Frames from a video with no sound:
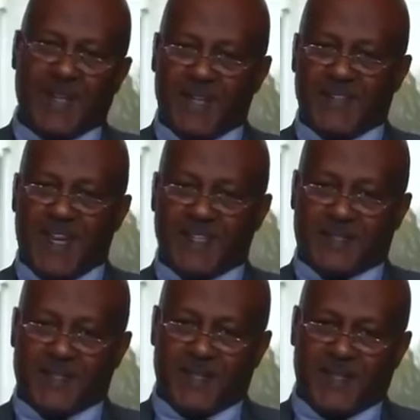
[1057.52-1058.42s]

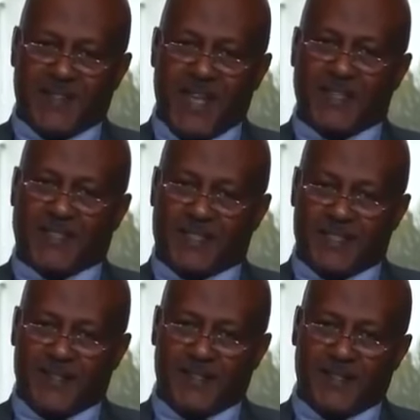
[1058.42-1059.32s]

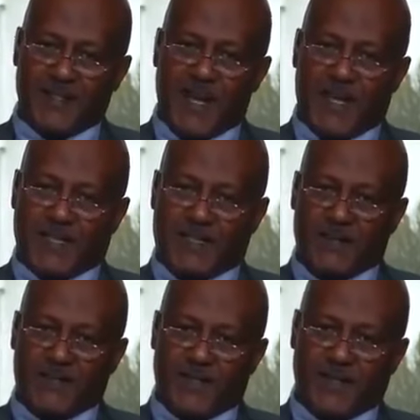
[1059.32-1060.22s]
the
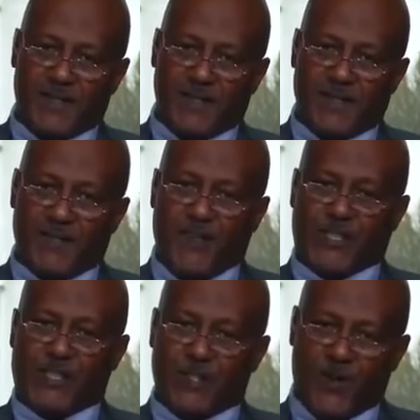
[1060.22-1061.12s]
narrative and the
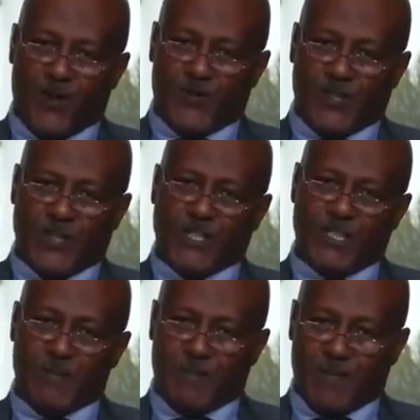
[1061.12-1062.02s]
fiction of the
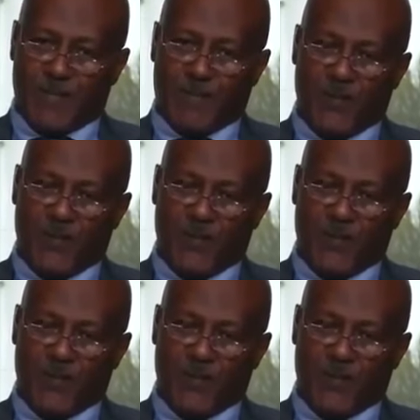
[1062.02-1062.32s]
regime.